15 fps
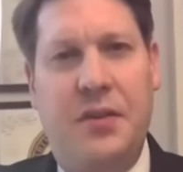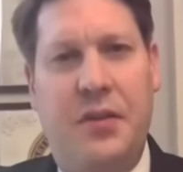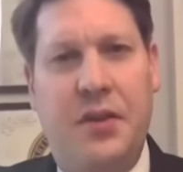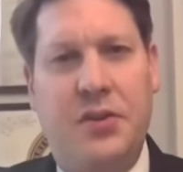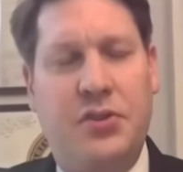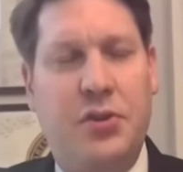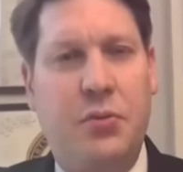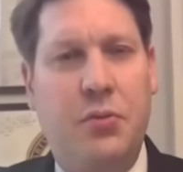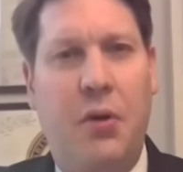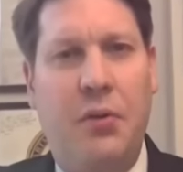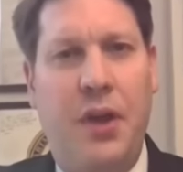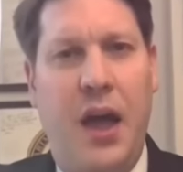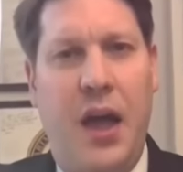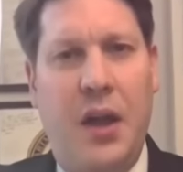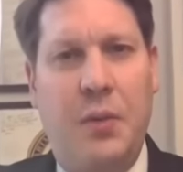the
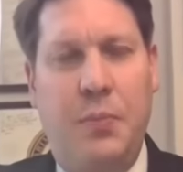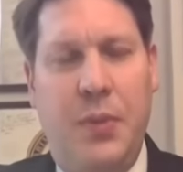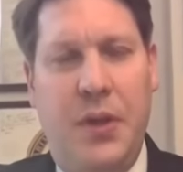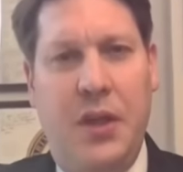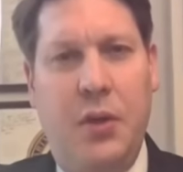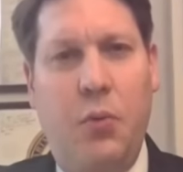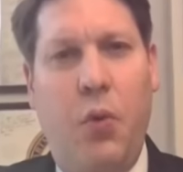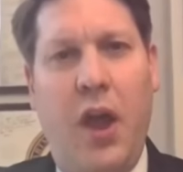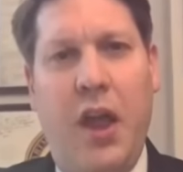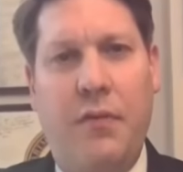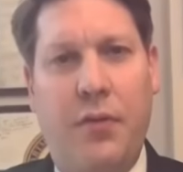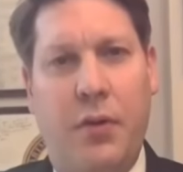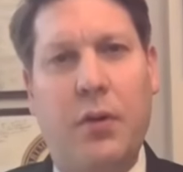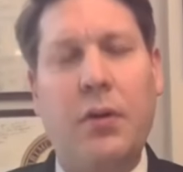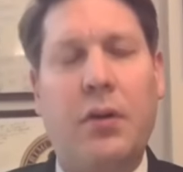209B
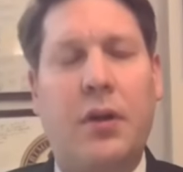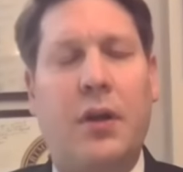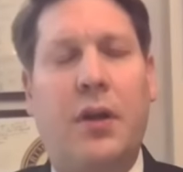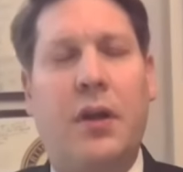waiver